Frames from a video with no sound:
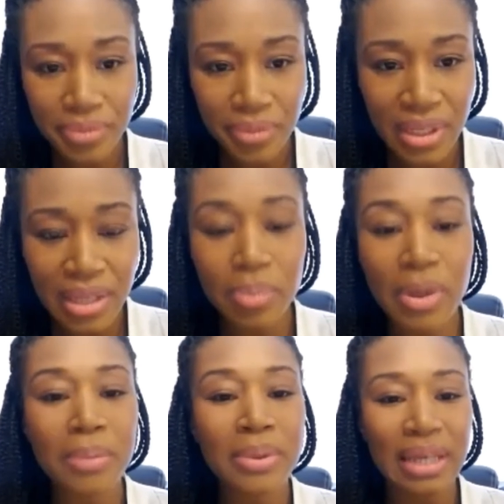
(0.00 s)
in
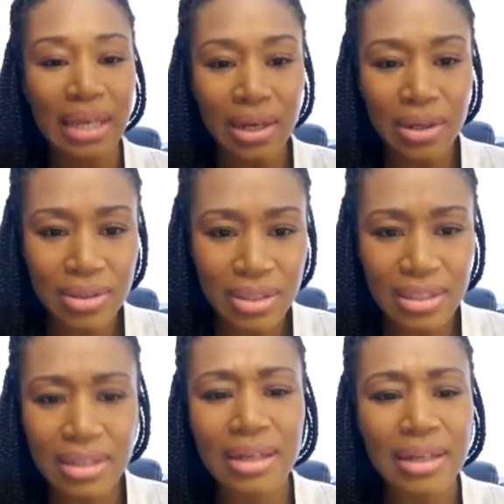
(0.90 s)
public health and
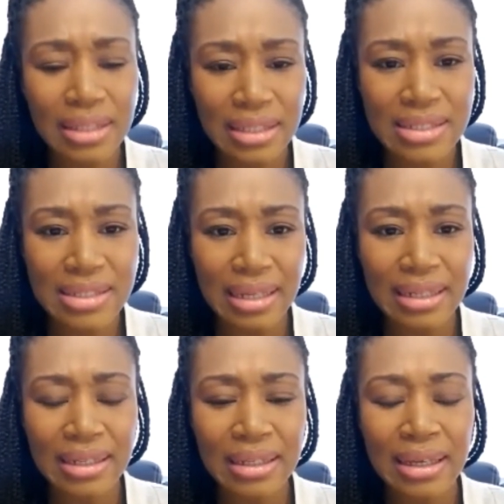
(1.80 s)
in clinic
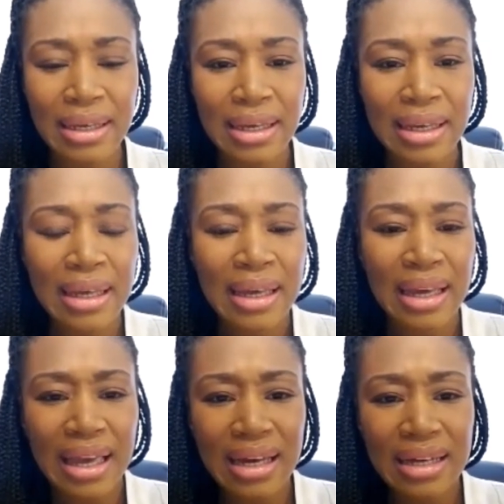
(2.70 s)
setting.
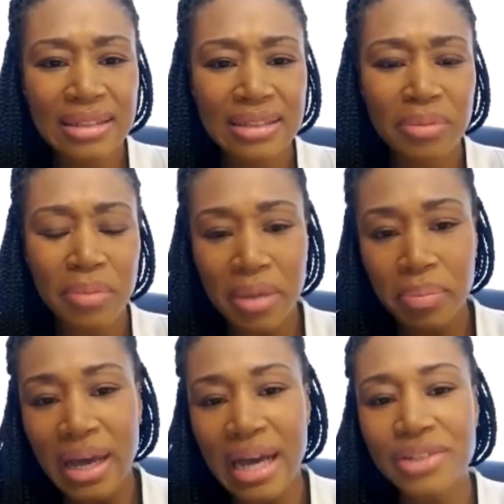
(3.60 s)
And my
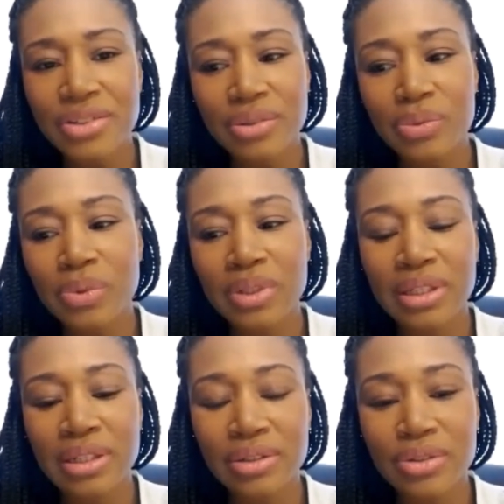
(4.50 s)
passion
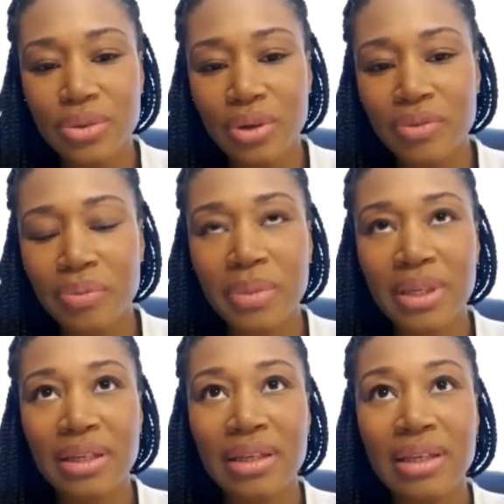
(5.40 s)
really drove
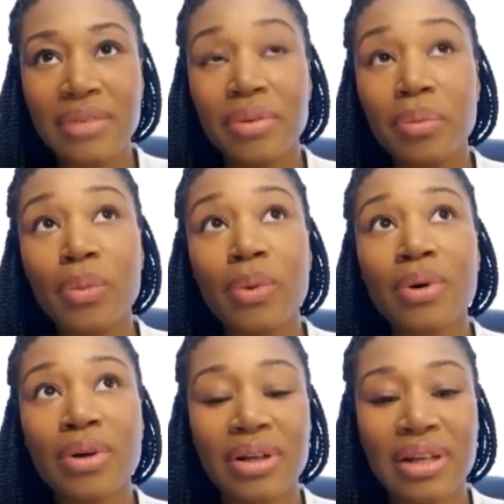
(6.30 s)
me even
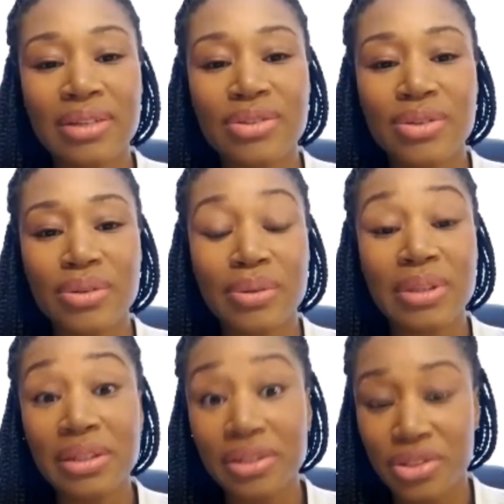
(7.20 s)
more into
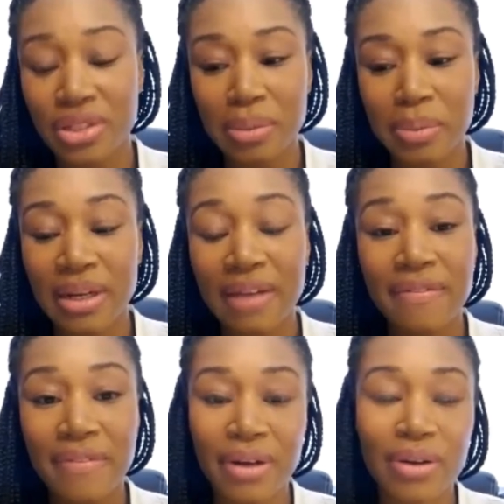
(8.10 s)
leadership. And I
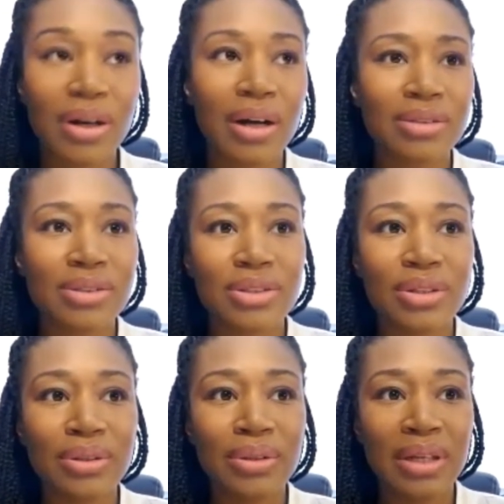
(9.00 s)
felt called
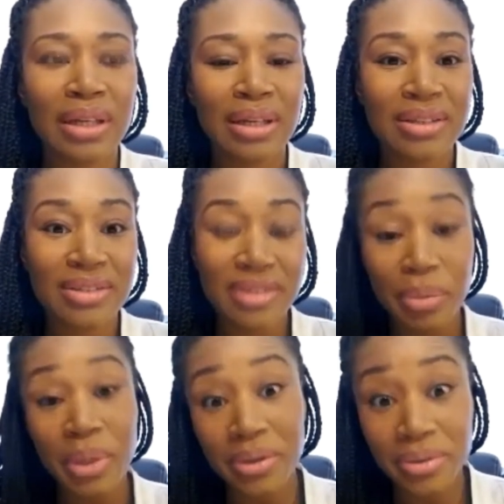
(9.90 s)
to start
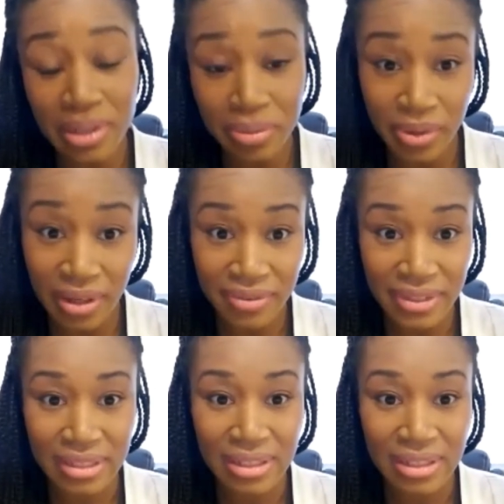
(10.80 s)
my own nonprofit.